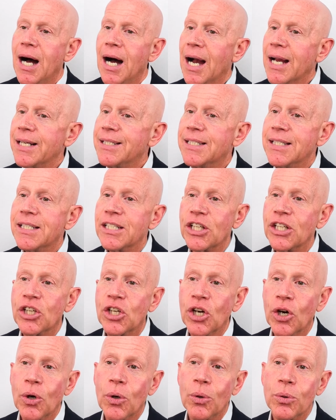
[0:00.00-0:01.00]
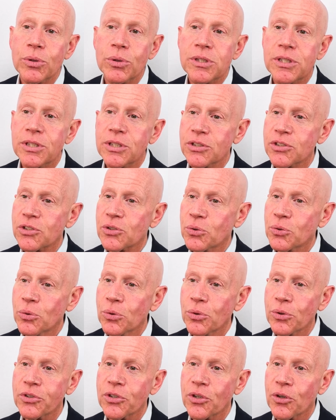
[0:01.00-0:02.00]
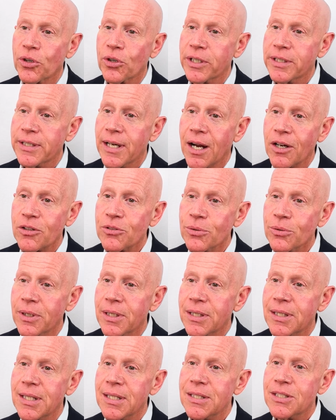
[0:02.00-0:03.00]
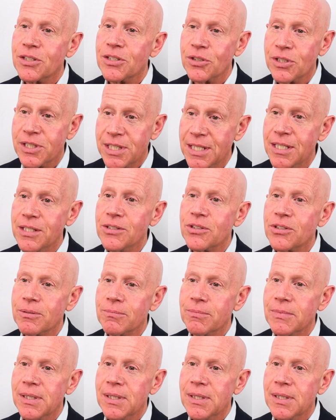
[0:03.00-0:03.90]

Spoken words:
I didn't go to school to earn a doctorate to teach.